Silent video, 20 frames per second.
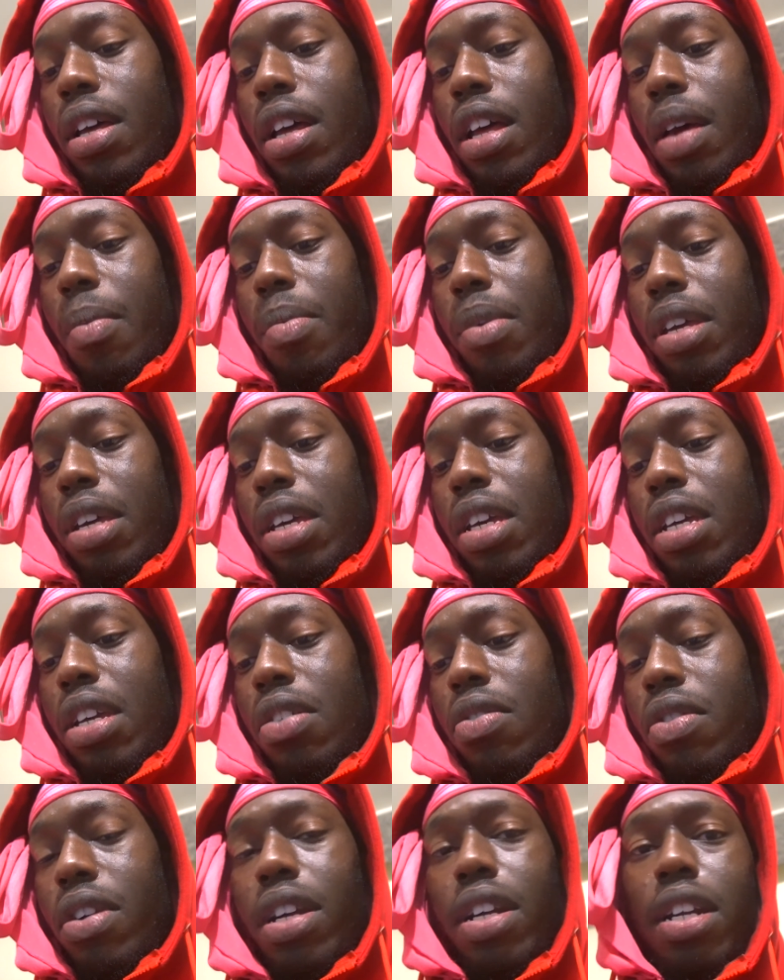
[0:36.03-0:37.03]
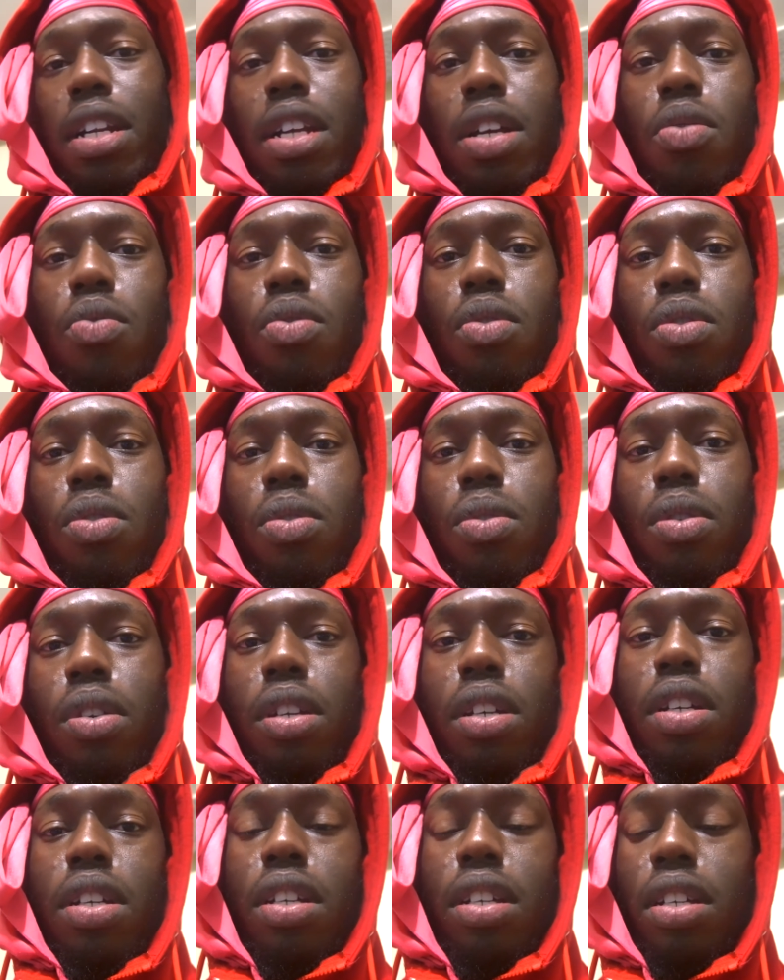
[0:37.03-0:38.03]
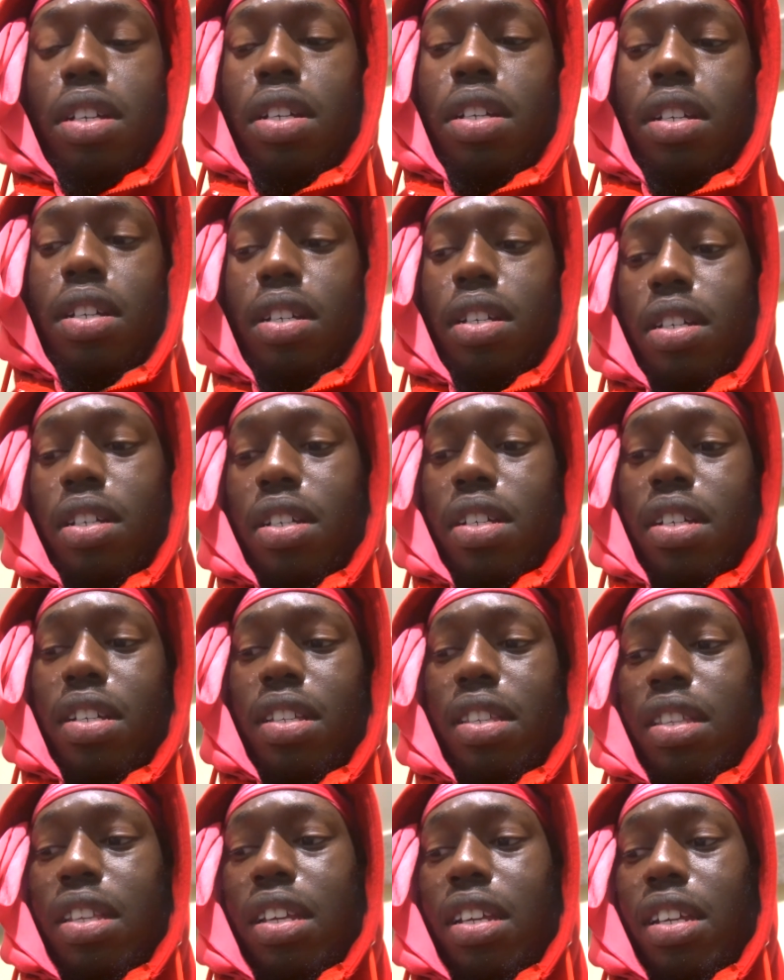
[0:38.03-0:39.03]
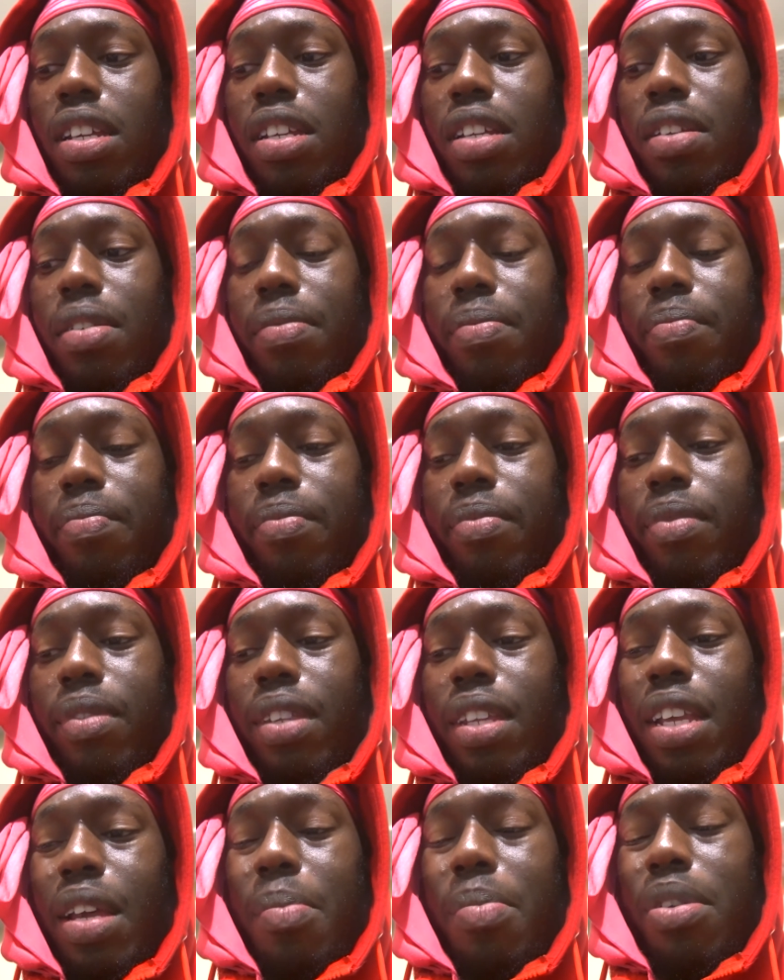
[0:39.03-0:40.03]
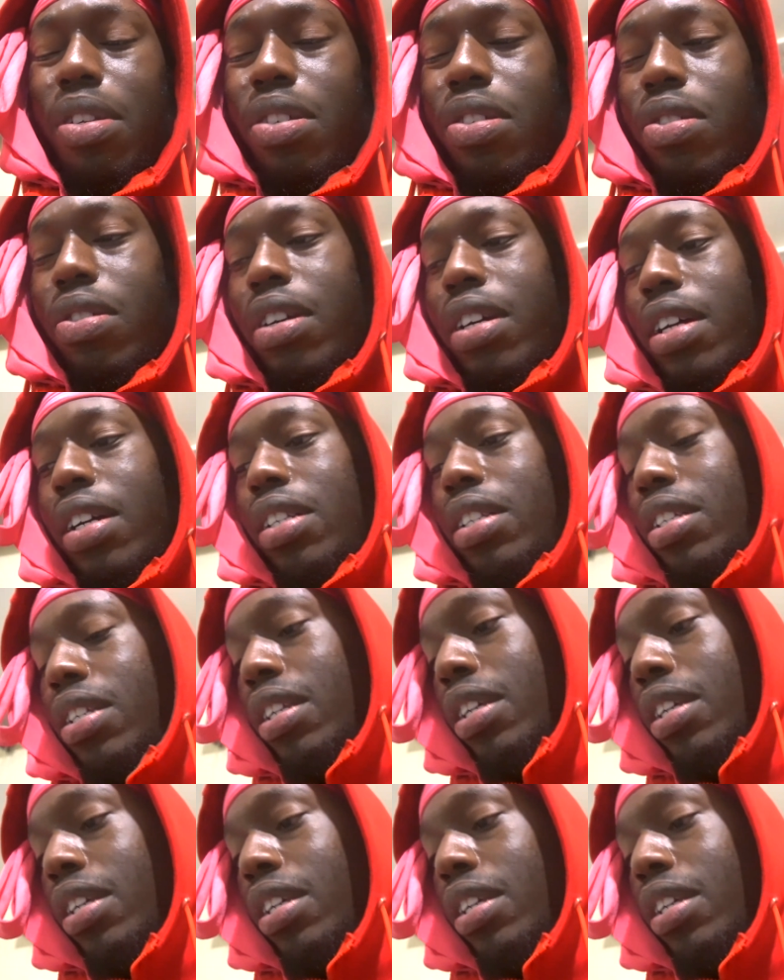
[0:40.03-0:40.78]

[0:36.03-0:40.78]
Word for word: I'm gonna eat right now real quick, and then I've been trying to